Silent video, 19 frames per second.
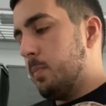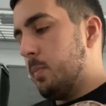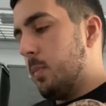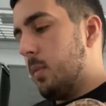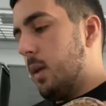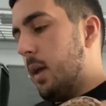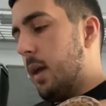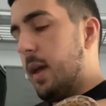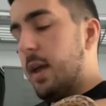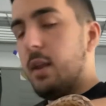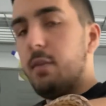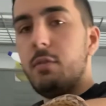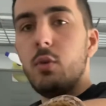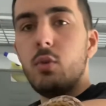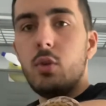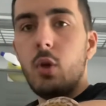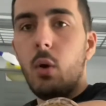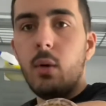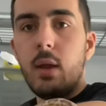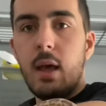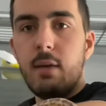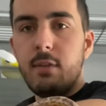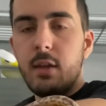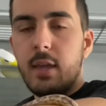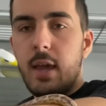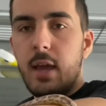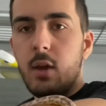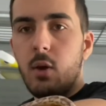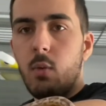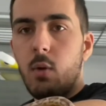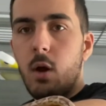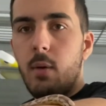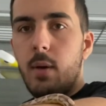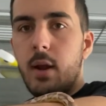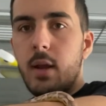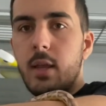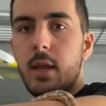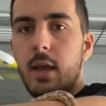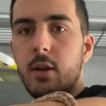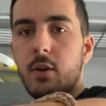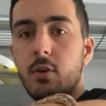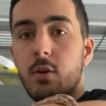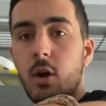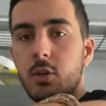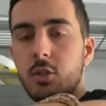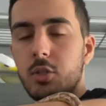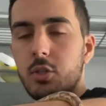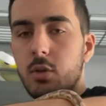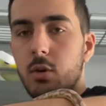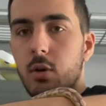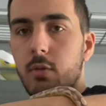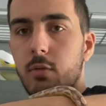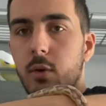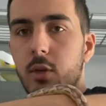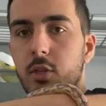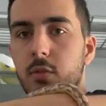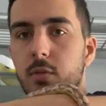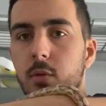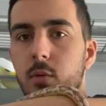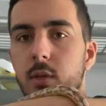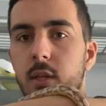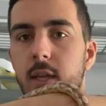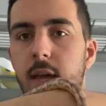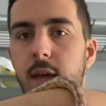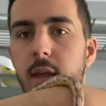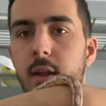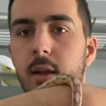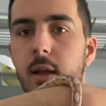And if you don't have a gecko already and you're not sure of which food to get,